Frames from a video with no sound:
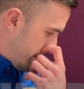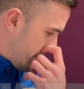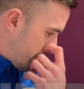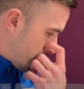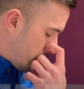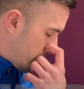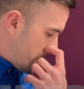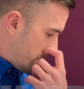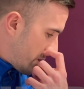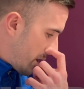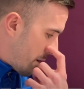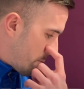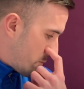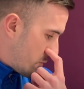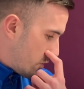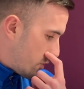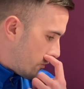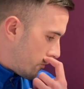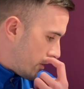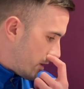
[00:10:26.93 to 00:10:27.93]
Don't know about a
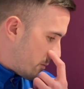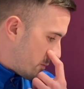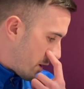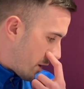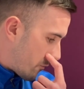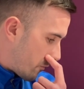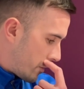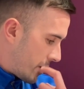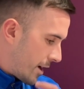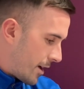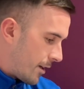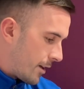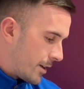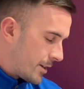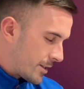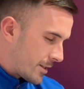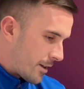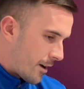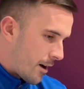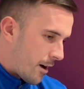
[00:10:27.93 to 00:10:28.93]
movie, but reality
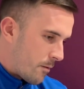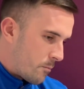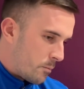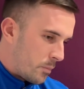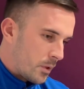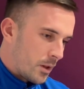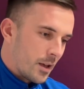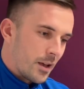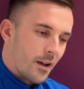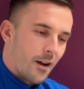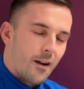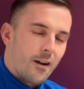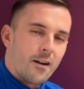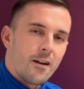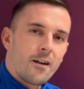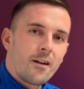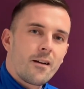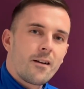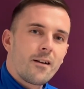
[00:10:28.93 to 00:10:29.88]
star Blair.